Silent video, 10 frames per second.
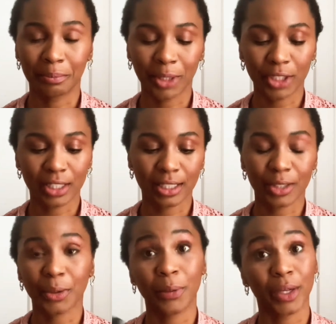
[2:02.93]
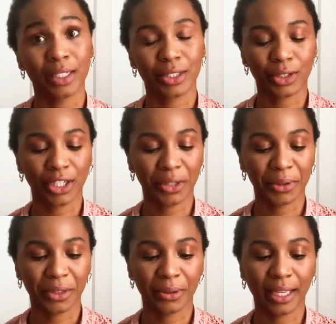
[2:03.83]
purchased it, so I wanted to share it with
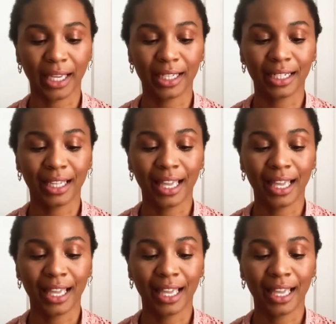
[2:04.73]
you again.